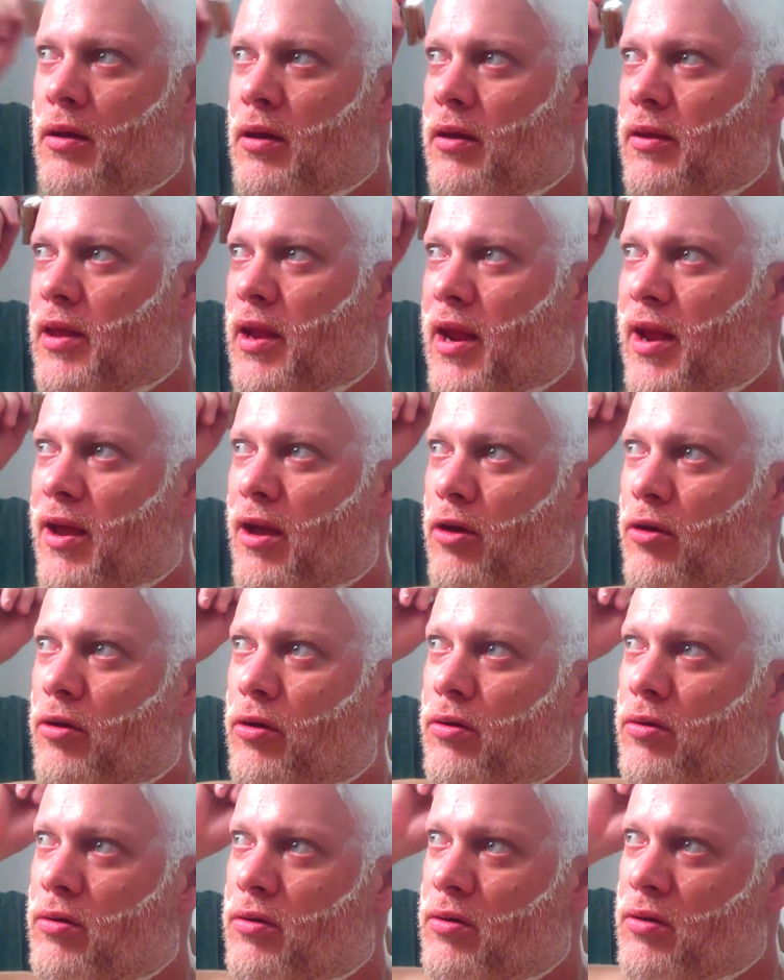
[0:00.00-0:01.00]
And then I
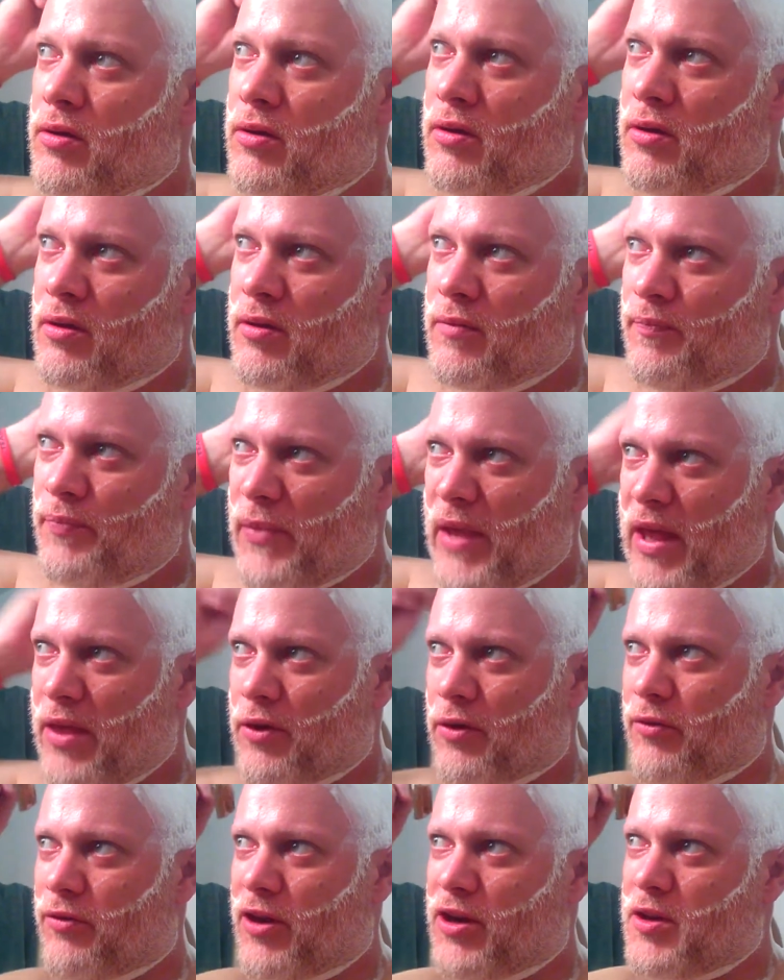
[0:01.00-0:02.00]
go
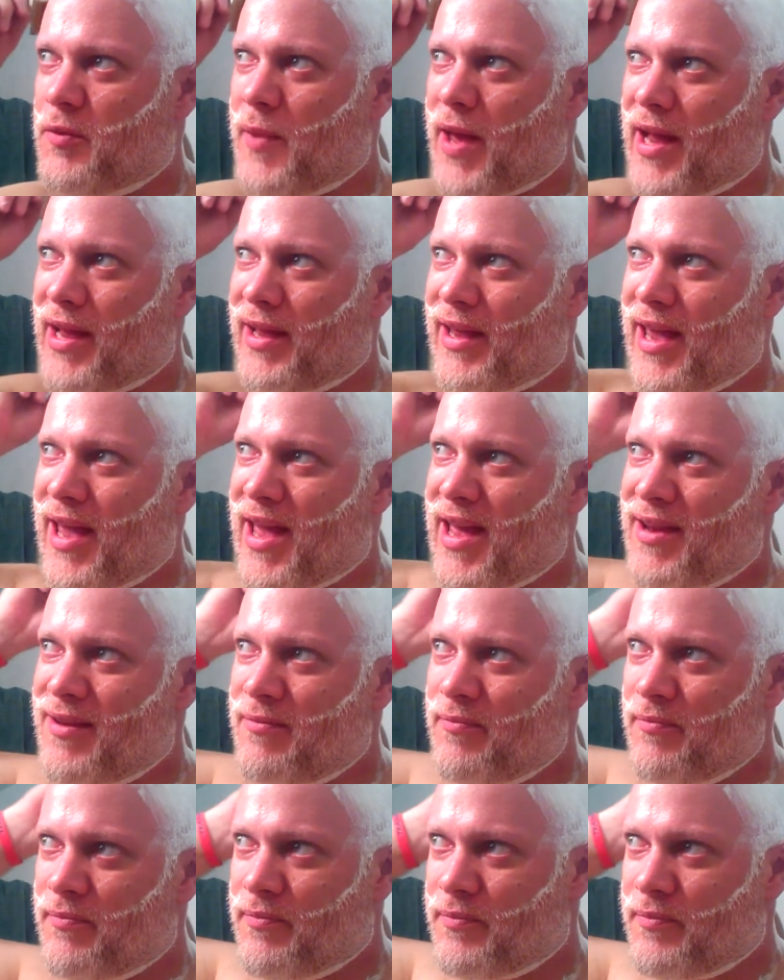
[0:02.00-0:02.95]
either front to back again,